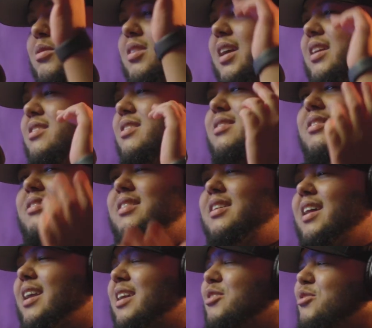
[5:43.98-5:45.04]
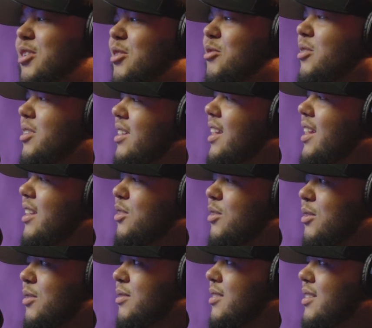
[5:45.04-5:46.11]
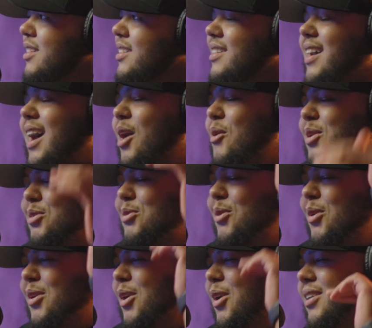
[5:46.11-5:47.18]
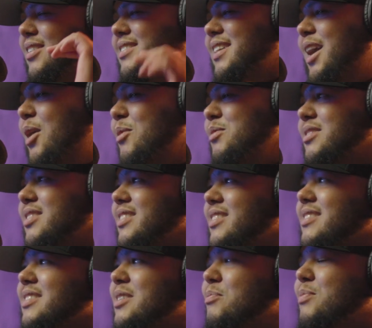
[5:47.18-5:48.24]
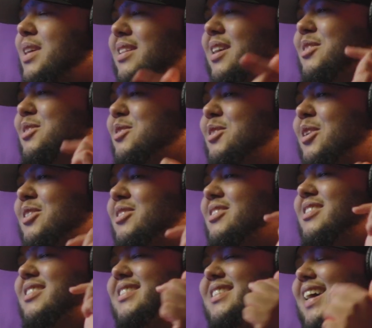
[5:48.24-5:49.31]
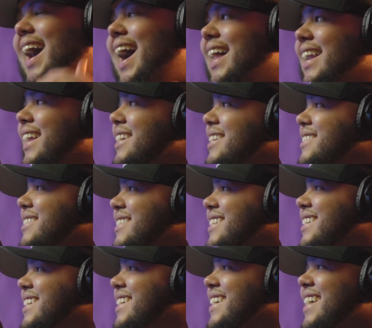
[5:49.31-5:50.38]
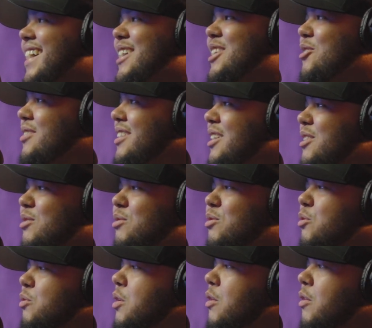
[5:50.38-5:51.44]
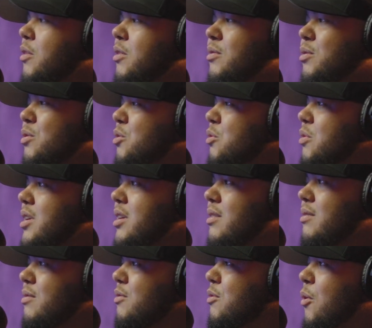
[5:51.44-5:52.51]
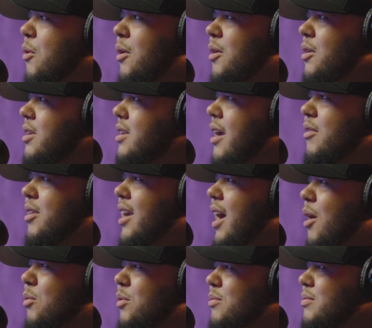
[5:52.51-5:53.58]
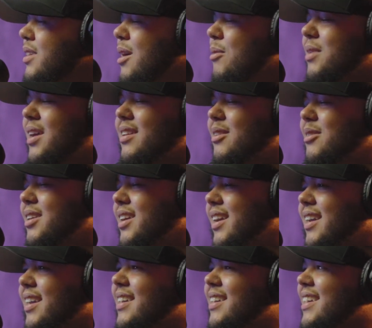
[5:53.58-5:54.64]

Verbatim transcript: like, just to see, like, is Drake really that dude? I went through mm. all his albums and picked out the songs that I liked. Mm. And there was, like, three or three, four on every album. I'm mm. like, okay,